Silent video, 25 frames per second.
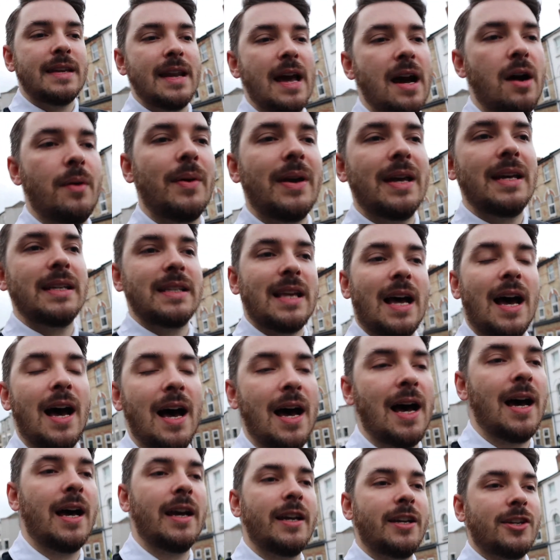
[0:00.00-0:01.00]
Now it is a
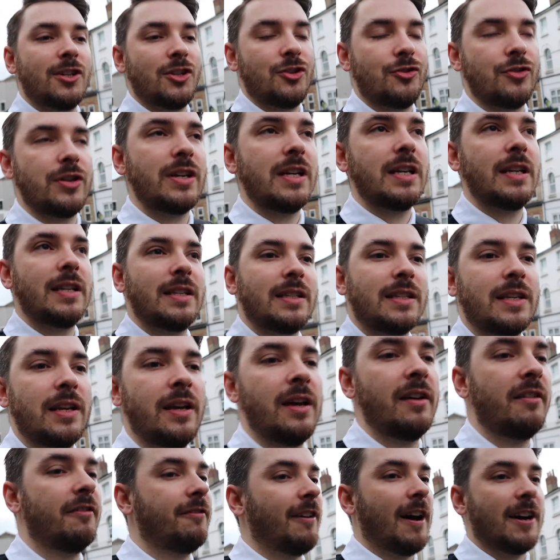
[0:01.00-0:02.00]
high street
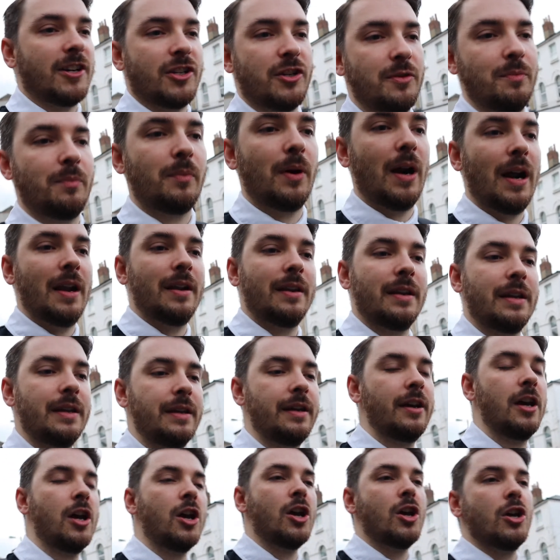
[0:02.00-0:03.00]
fashion brand,
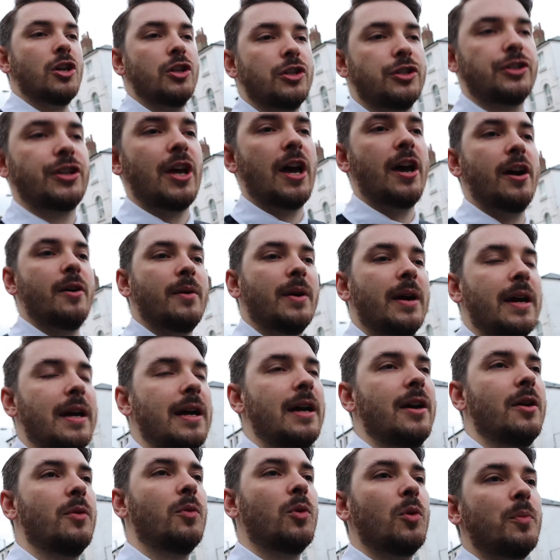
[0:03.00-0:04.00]
so
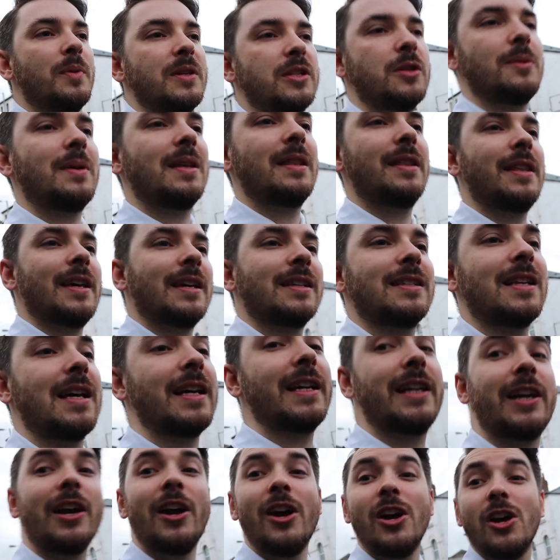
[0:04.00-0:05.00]
we'll be doing things
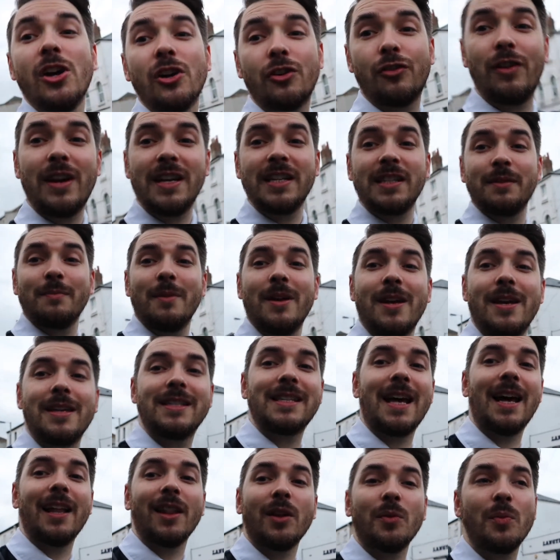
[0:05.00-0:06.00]
like Christmas,
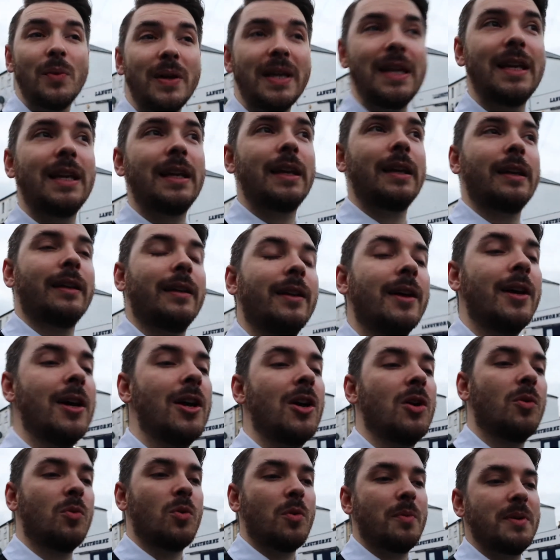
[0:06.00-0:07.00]
Halloween,
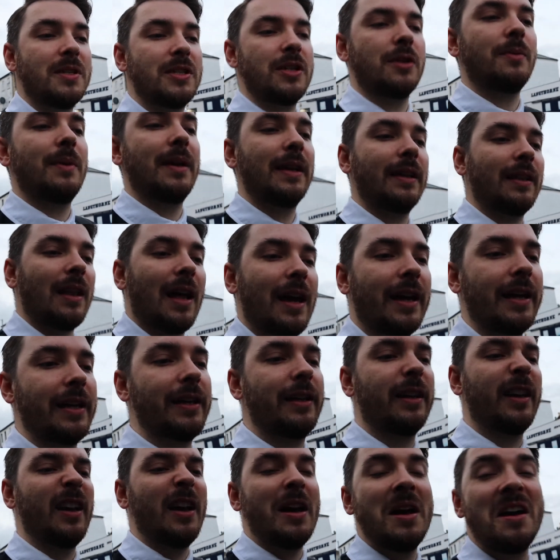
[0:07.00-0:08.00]
we'll be doing like